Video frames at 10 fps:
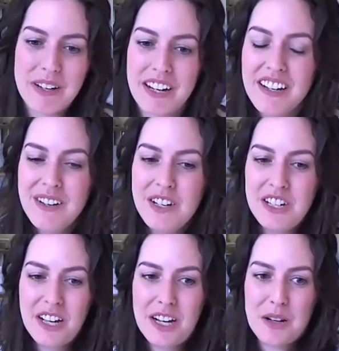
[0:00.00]
But
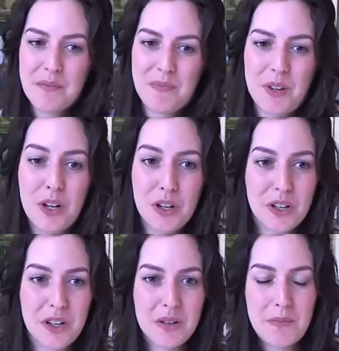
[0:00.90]
um,
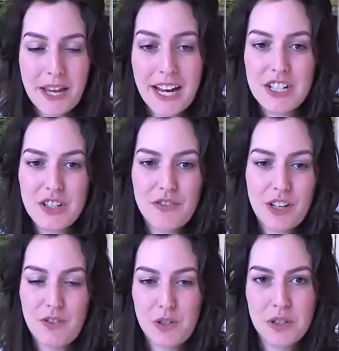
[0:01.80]
her page, if,
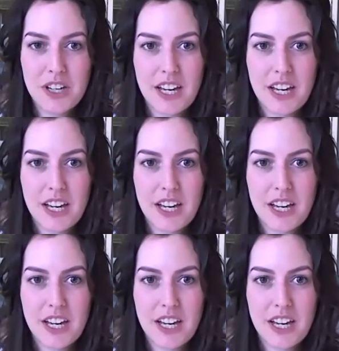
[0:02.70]
if you look